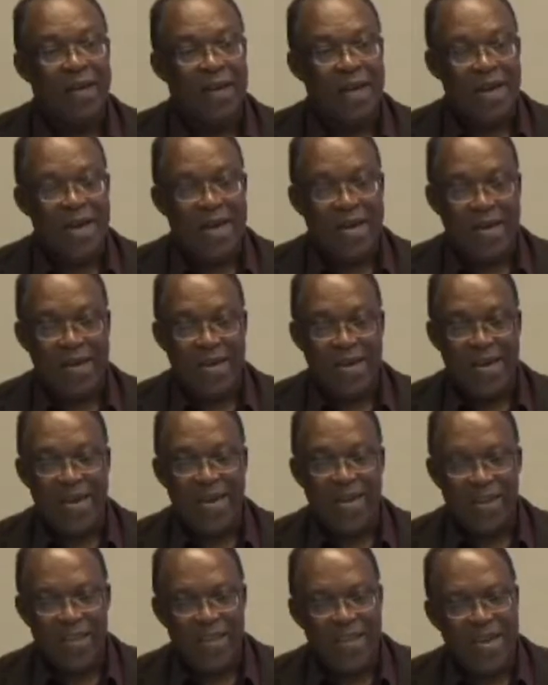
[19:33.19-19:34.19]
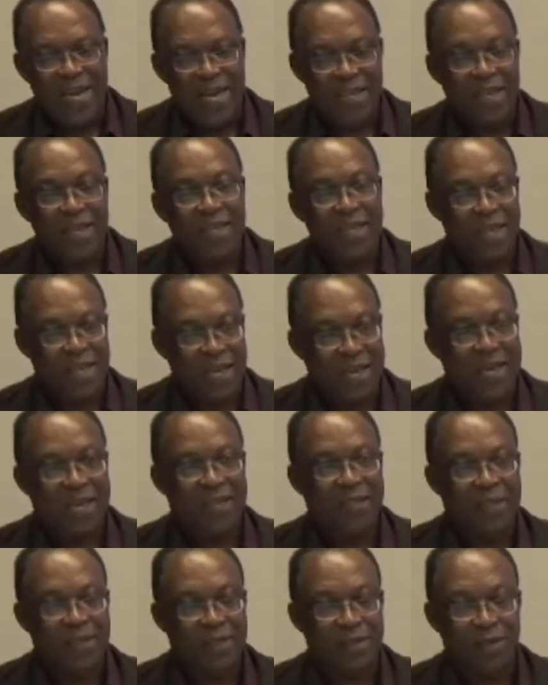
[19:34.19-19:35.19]
And then I think the thing
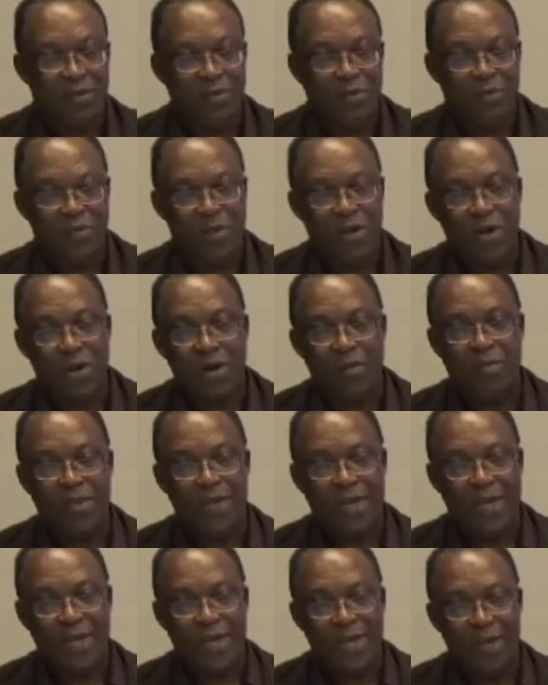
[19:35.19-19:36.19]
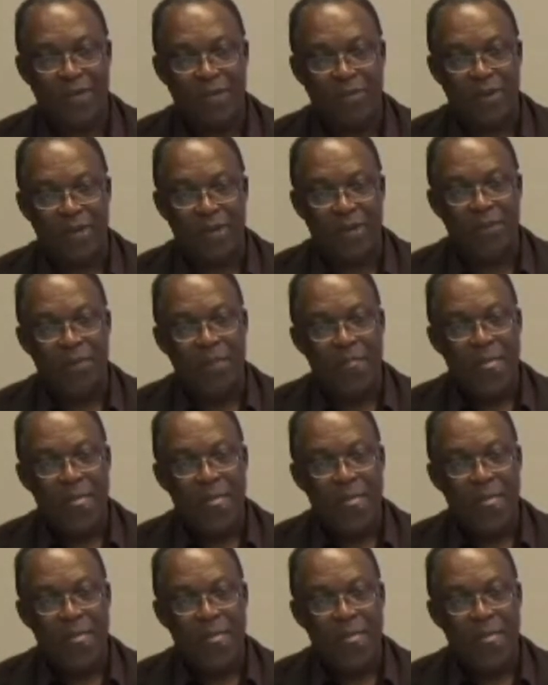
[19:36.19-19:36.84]
gets a little more complicated. But